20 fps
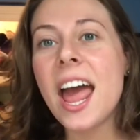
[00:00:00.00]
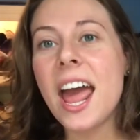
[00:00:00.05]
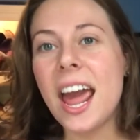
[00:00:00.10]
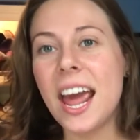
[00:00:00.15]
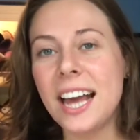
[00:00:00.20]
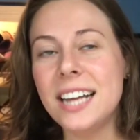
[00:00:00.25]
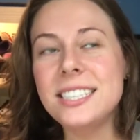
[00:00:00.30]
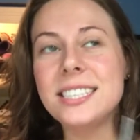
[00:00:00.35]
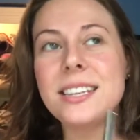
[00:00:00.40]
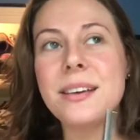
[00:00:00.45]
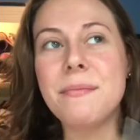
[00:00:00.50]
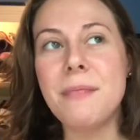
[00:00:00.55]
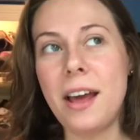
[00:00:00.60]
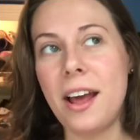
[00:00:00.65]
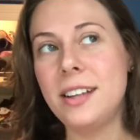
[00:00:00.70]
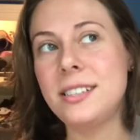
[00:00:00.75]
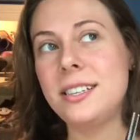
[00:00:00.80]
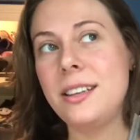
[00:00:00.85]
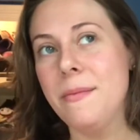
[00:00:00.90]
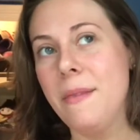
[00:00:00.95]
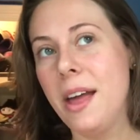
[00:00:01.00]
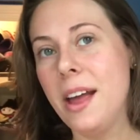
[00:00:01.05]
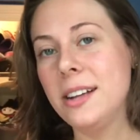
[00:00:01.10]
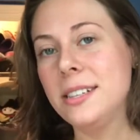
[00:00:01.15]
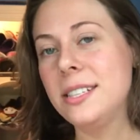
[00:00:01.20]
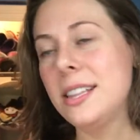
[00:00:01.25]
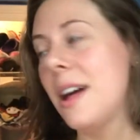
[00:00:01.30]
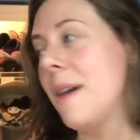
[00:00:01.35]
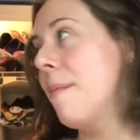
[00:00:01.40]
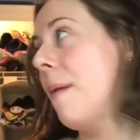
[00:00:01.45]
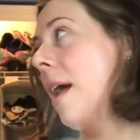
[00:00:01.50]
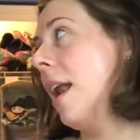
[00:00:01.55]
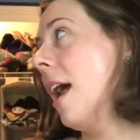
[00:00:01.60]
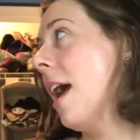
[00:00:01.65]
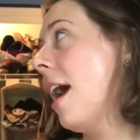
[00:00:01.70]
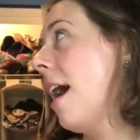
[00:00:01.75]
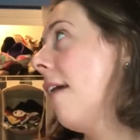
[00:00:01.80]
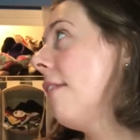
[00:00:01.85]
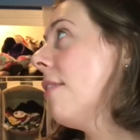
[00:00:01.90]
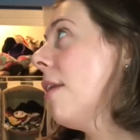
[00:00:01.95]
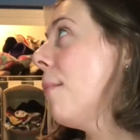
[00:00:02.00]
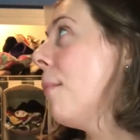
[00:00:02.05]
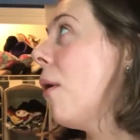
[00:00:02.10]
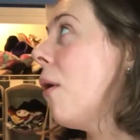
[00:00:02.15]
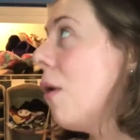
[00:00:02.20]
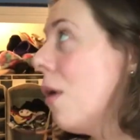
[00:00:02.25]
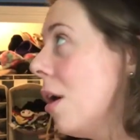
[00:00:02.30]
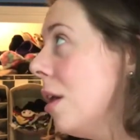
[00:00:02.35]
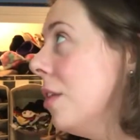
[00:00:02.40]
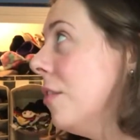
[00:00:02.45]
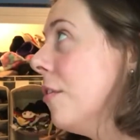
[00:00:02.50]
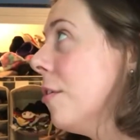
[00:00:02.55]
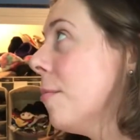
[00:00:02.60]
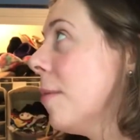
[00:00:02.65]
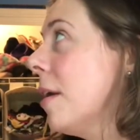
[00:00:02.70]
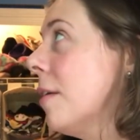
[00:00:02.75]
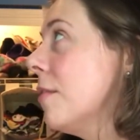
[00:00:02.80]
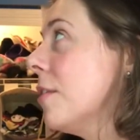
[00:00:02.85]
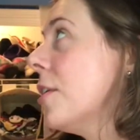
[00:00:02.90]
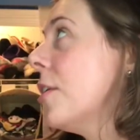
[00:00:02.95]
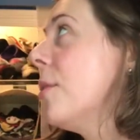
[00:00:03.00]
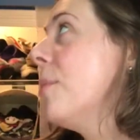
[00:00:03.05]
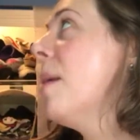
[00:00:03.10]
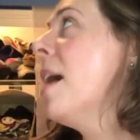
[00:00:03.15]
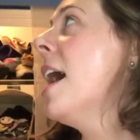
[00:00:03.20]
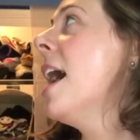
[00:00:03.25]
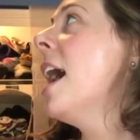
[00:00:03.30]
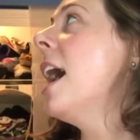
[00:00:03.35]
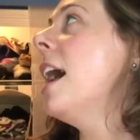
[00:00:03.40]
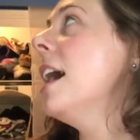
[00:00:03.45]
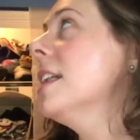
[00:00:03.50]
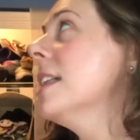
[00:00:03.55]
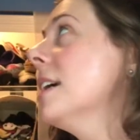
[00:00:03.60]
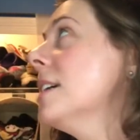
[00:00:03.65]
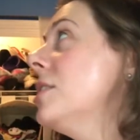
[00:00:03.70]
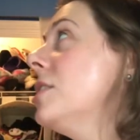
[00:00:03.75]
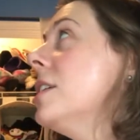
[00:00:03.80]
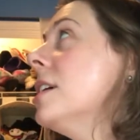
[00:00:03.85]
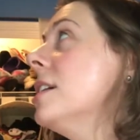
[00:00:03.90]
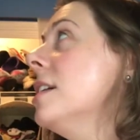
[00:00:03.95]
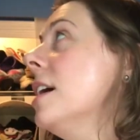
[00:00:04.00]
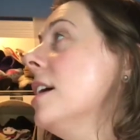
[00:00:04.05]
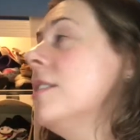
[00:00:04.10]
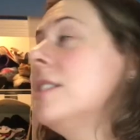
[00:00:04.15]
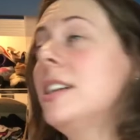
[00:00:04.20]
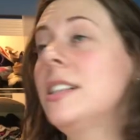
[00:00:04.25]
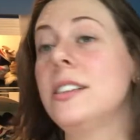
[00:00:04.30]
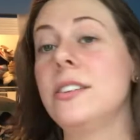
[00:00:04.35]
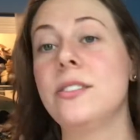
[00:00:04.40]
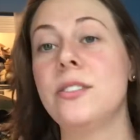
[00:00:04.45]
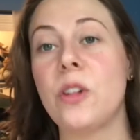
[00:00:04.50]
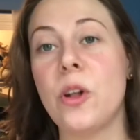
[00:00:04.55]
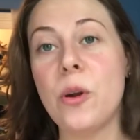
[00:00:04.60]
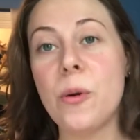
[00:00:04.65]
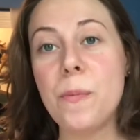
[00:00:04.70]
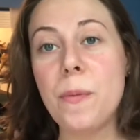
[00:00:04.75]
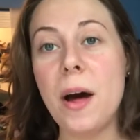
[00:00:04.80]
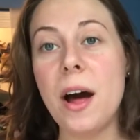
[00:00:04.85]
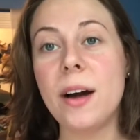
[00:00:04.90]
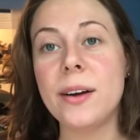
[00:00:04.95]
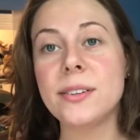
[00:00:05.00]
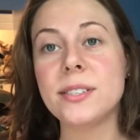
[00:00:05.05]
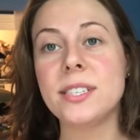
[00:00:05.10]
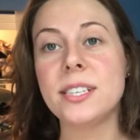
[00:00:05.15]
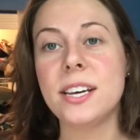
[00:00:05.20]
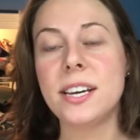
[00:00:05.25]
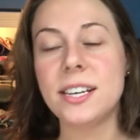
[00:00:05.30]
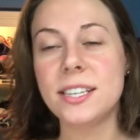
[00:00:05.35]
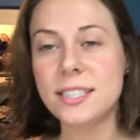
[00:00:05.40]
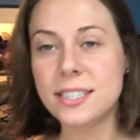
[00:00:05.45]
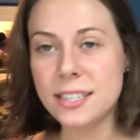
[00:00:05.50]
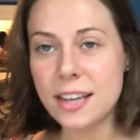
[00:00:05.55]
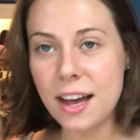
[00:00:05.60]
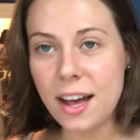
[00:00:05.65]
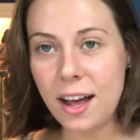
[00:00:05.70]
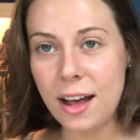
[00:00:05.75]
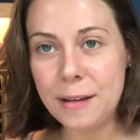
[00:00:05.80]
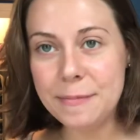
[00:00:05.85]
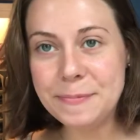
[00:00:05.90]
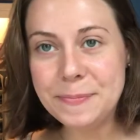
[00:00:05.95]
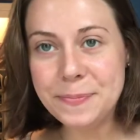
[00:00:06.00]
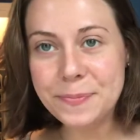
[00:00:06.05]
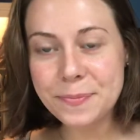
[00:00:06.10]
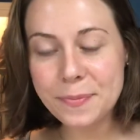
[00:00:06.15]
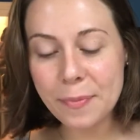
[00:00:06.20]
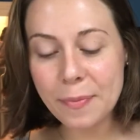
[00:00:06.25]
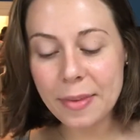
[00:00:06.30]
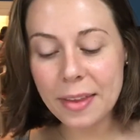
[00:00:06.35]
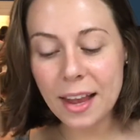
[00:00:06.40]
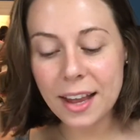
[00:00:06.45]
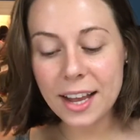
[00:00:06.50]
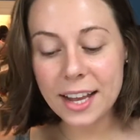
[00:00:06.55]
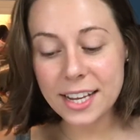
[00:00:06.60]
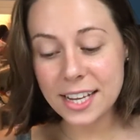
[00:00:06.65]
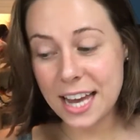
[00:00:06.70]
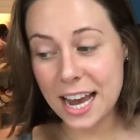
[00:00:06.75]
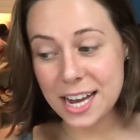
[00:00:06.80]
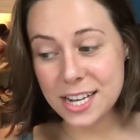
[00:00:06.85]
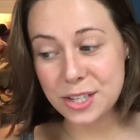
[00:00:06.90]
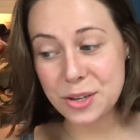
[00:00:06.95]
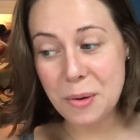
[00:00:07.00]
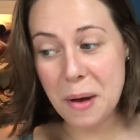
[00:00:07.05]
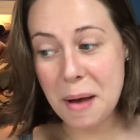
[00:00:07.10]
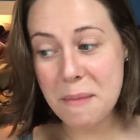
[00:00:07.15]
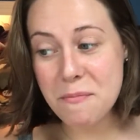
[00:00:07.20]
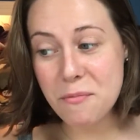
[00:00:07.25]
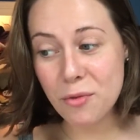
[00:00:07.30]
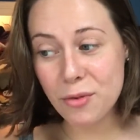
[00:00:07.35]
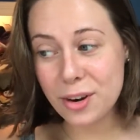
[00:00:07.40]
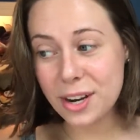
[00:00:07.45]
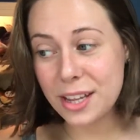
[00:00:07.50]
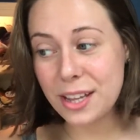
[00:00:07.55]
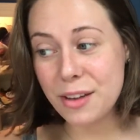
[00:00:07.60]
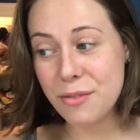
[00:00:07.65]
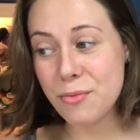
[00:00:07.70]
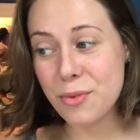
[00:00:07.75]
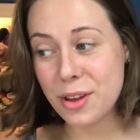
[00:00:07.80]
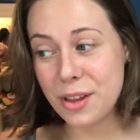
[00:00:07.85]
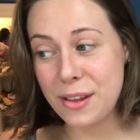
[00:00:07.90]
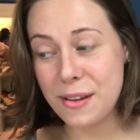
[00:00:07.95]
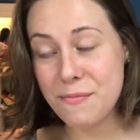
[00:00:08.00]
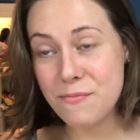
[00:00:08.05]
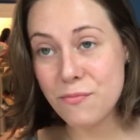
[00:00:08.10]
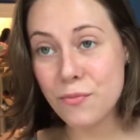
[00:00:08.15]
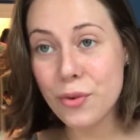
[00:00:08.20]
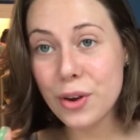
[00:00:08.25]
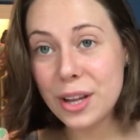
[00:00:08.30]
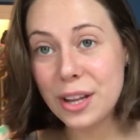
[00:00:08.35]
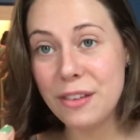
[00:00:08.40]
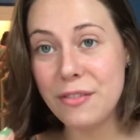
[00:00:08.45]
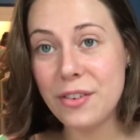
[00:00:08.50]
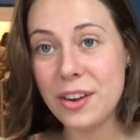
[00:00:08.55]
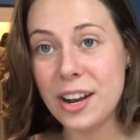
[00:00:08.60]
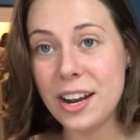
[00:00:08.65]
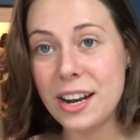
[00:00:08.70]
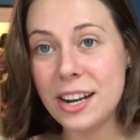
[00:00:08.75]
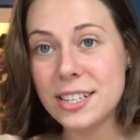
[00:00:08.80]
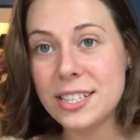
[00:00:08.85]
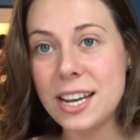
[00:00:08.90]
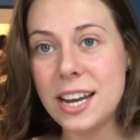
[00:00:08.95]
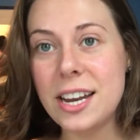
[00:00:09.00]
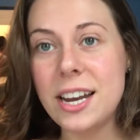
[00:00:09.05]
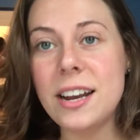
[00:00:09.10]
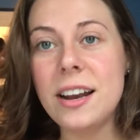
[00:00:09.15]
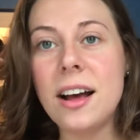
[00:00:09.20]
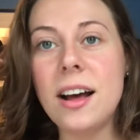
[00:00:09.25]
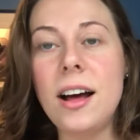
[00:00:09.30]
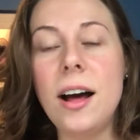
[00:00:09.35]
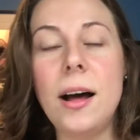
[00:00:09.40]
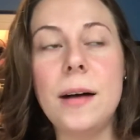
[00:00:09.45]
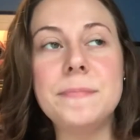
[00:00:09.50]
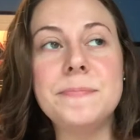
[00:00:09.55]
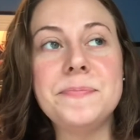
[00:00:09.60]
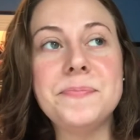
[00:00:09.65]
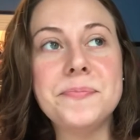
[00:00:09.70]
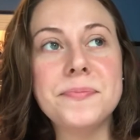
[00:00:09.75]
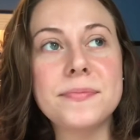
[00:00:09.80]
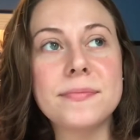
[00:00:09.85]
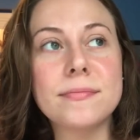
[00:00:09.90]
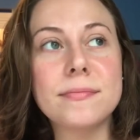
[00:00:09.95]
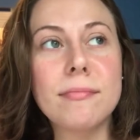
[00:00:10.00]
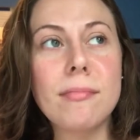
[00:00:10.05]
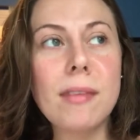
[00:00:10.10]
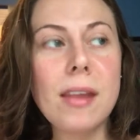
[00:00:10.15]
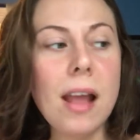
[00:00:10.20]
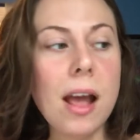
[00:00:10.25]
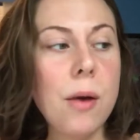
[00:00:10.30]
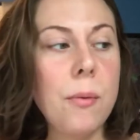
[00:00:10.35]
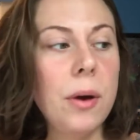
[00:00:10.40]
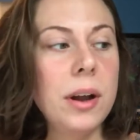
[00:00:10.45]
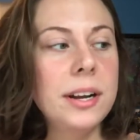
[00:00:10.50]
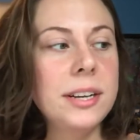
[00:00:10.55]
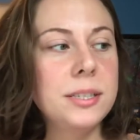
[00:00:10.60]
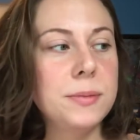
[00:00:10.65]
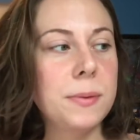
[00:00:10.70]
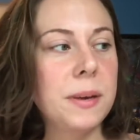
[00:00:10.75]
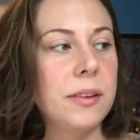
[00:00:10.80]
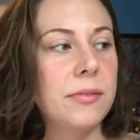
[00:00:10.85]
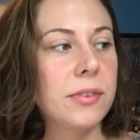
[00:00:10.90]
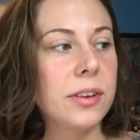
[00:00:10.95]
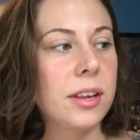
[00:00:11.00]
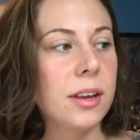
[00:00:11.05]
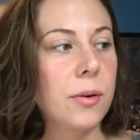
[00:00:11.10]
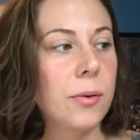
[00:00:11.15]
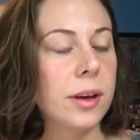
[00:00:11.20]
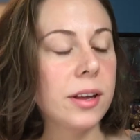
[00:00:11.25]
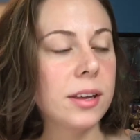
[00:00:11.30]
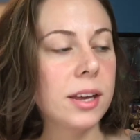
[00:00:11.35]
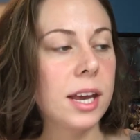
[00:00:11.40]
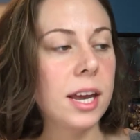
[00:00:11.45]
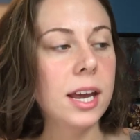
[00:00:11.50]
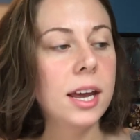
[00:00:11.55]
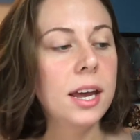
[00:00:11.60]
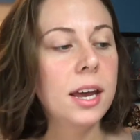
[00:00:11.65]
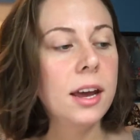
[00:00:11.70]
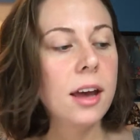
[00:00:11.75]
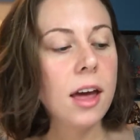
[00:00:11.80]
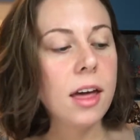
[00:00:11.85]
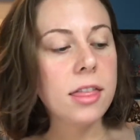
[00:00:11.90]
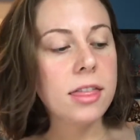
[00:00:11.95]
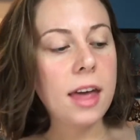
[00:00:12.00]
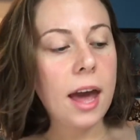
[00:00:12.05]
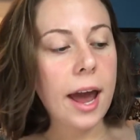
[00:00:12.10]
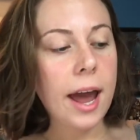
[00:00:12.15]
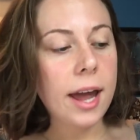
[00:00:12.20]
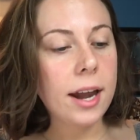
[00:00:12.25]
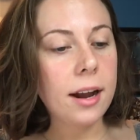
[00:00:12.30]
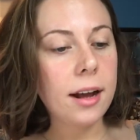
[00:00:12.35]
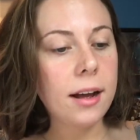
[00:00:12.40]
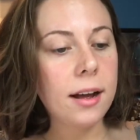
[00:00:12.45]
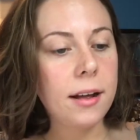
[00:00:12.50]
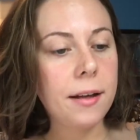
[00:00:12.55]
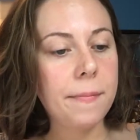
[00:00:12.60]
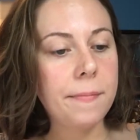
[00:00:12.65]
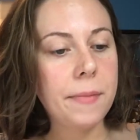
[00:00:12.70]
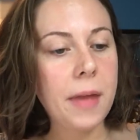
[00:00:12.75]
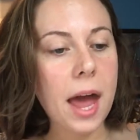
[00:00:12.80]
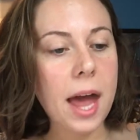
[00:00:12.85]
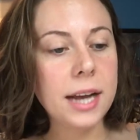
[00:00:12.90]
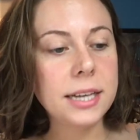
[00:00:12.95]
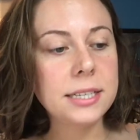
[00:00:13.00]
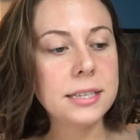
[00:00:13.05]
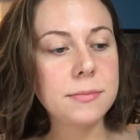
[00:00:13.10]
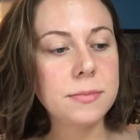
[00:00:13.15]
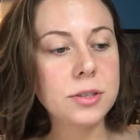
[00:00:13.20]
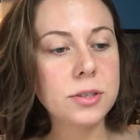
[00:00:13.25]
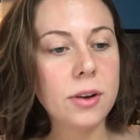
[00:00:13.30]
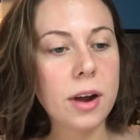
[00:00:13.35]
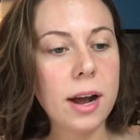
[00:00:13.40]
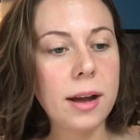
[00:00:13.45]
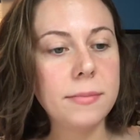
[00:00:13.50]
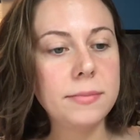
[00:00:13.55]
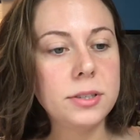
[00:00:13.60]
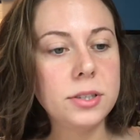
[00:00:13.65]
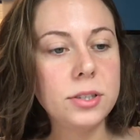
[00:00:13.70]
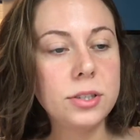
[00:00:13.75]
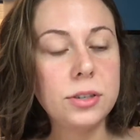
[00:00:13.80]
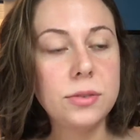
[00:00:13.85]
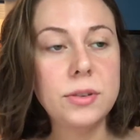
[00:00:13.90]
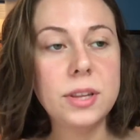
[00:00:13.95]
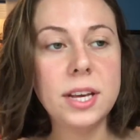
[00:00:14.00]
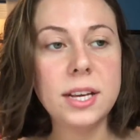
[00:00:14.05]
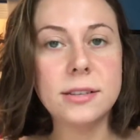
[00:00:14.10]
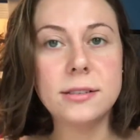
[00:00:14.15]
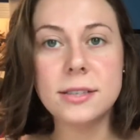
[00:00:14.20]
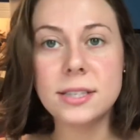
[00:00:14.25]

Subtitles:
Hates them. And I have them all over my room, and they chill out in their little boxes. Yeah, so I'm really, really, really freaking excited. I want to explain really quickly that I subscribed to the